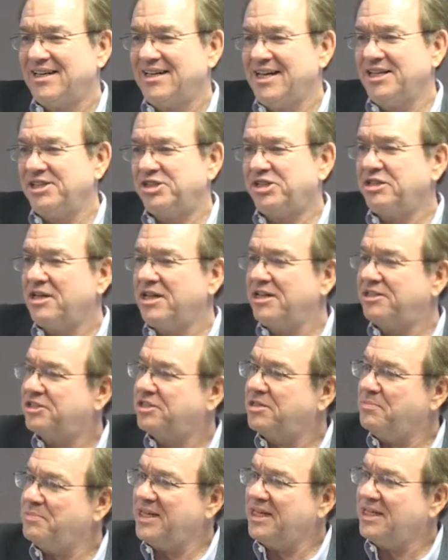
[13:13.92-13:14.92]
It's
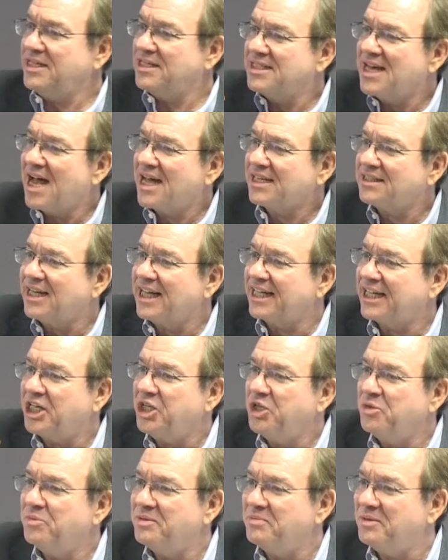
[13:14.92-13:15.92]
to be not like a
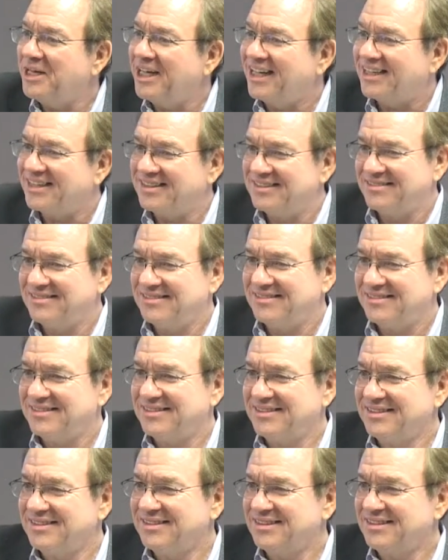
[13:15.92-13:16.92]
human being.
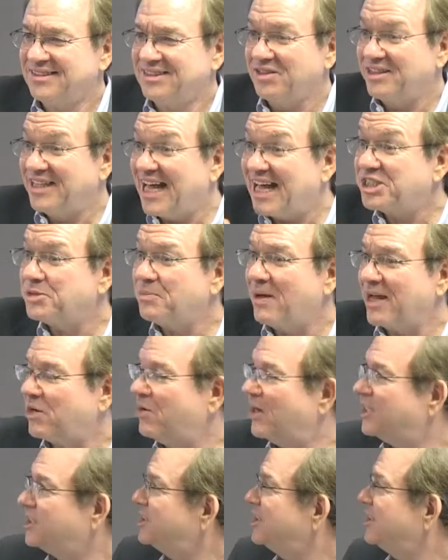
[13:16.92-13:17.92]
So that's my
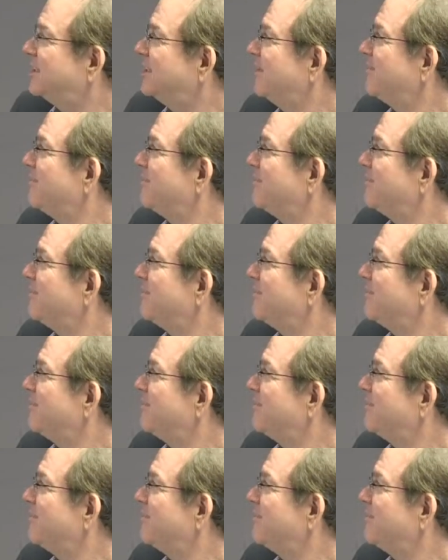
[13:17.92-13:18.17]
question.